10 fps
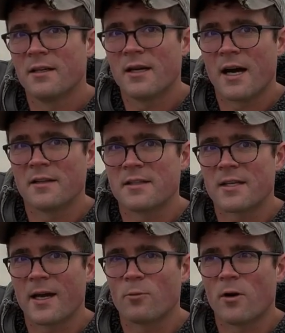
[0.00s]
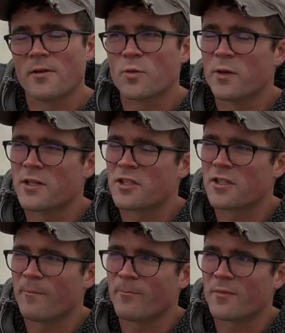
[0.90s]
on the sidewalls, which
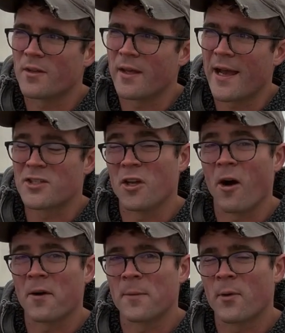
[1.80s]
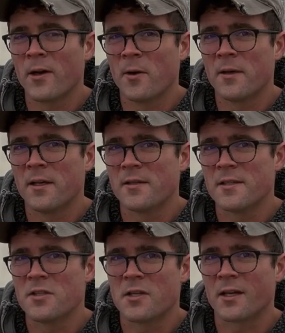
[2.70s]
actually aren't a priority because
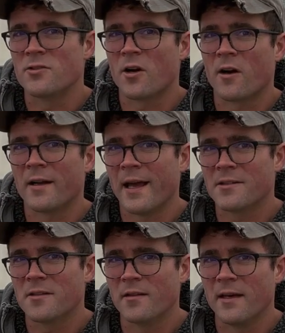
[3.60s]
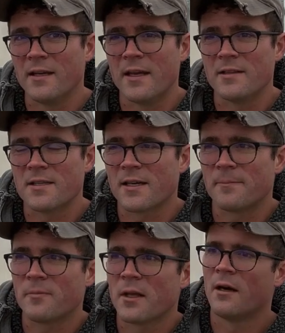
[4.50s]
these chickens aren't actually laying eggs yet.
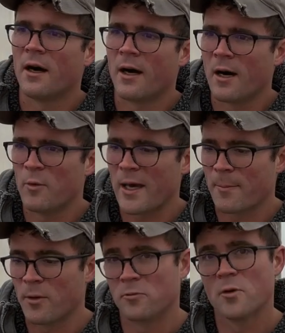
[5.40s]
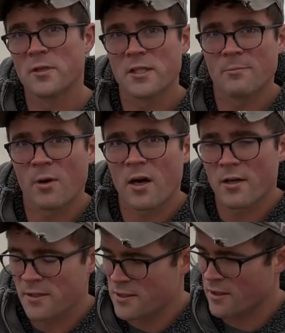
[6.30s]
We got to put roosting
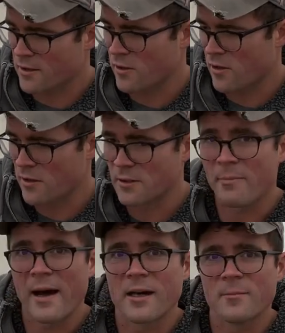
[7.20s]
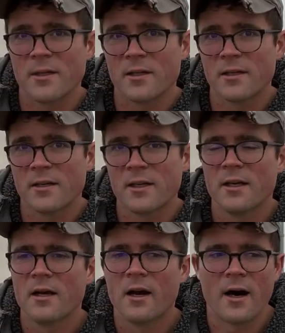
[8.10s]
bars along the bottom here.
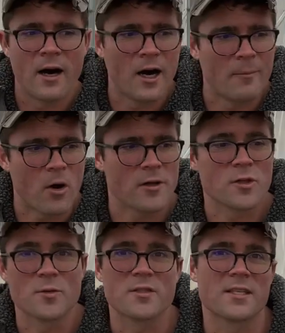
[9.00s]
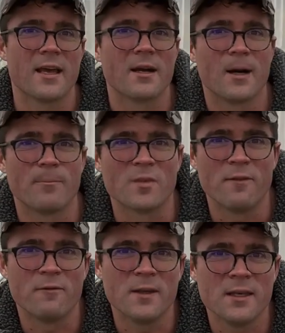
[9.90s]
Also set up the
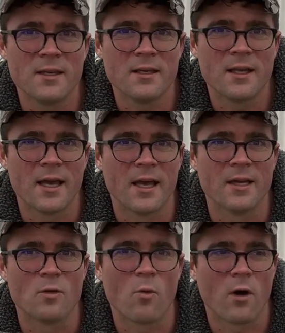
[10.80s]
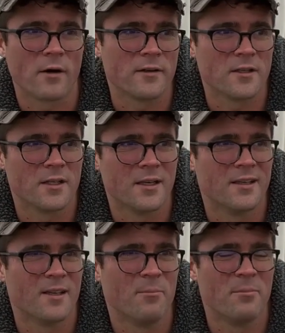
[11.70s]
feed and the water.
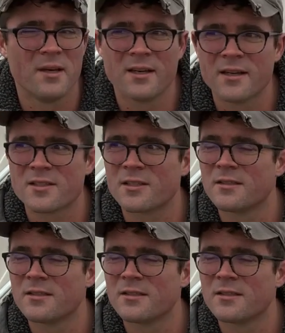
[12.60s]
And the biggest